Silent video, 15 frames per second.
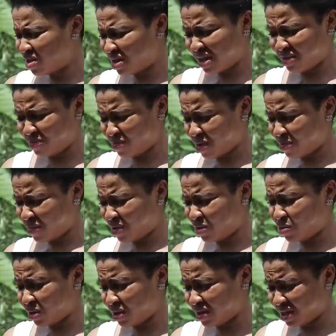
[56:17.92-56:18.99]
Not that,
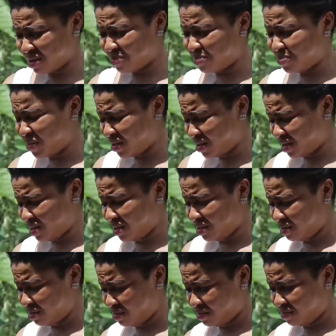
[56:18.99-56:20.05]
Mama, just I'm busy.
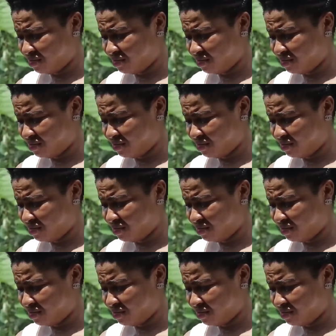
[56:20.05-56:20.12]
